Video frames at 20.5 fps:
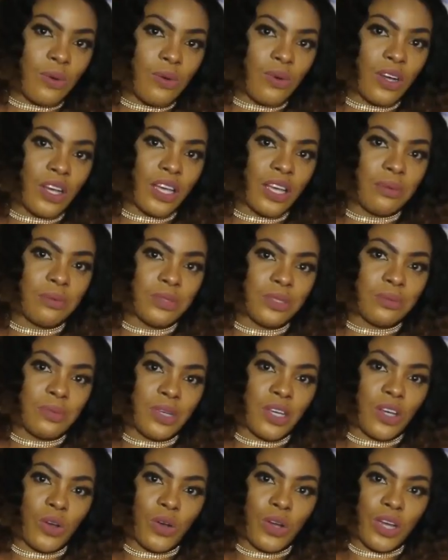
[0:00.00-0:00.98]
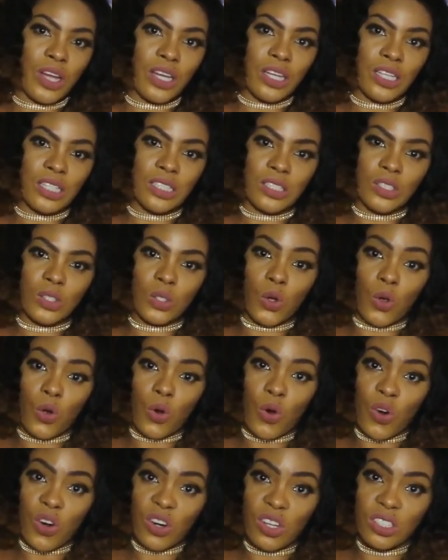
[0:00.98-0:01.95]
What keeps me going is
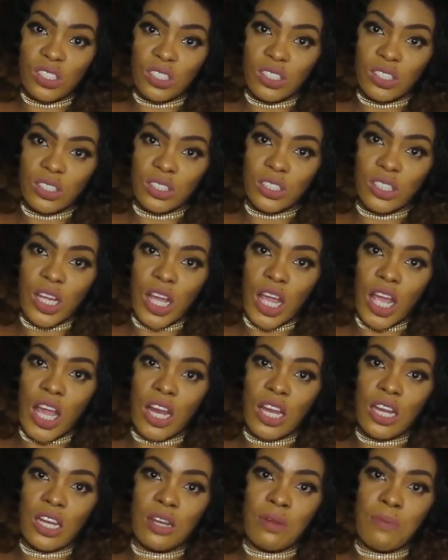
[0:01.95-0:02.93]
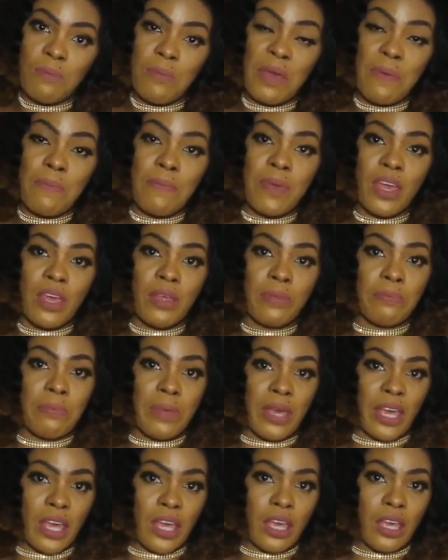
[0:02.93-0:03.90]
God and me being
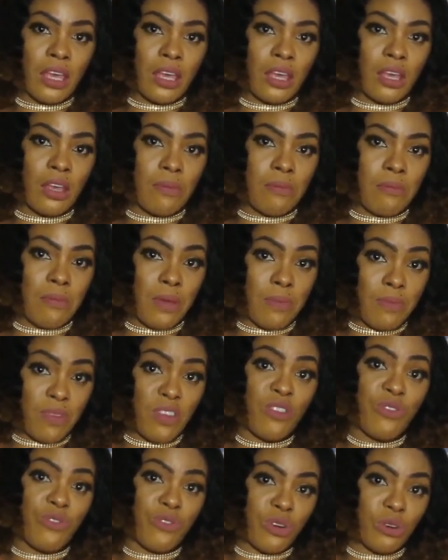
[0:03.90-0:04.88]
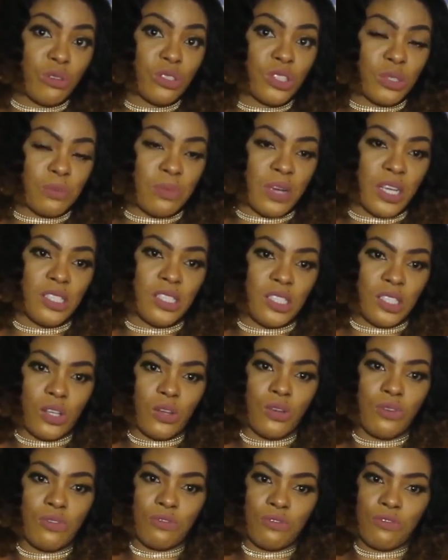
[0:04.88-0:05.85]
me, me being real to
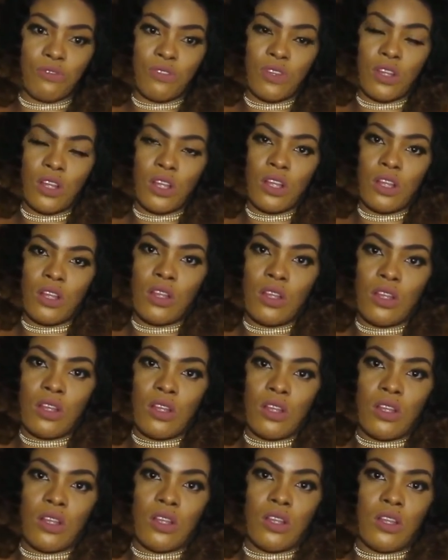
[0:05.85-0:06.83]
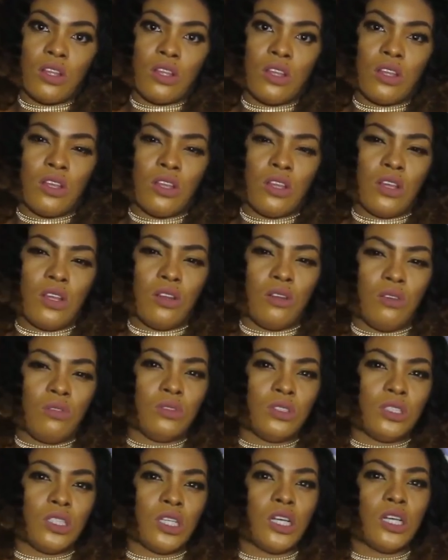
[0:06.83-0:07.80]
myself and
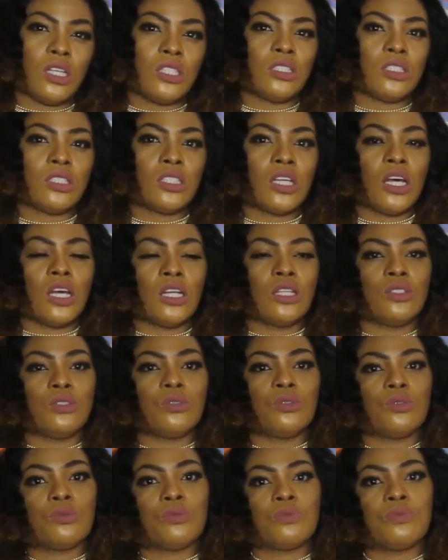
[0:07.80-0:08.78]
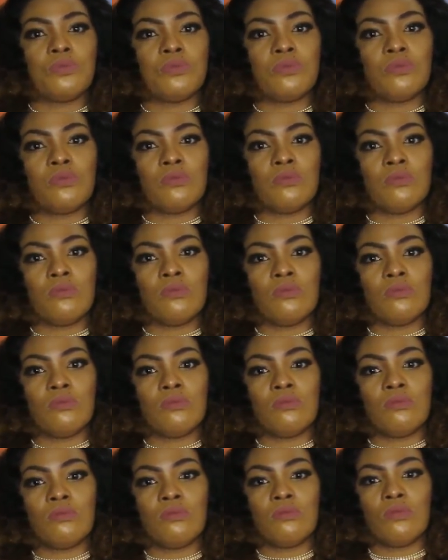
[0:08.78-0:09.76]
all that, and
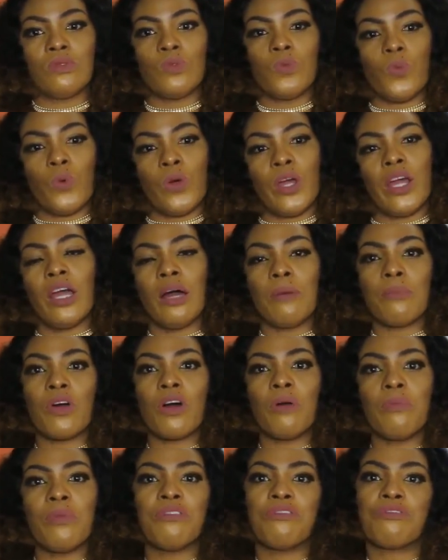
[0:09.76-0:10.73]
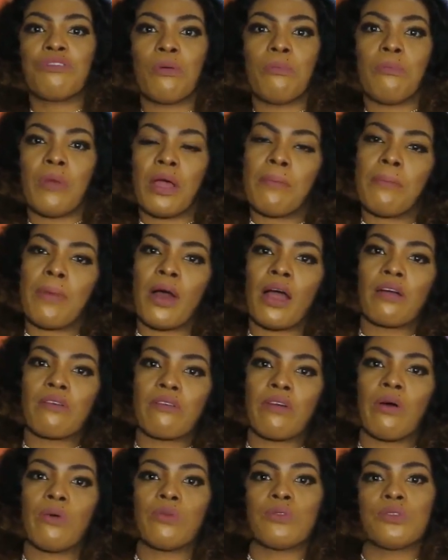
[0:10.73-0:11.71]
where I'm coming from, my
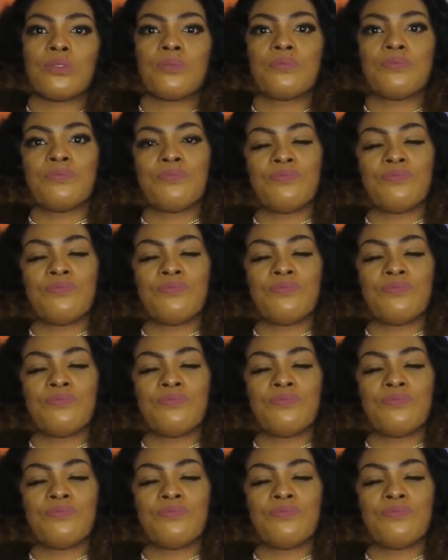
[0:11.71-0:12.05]
background.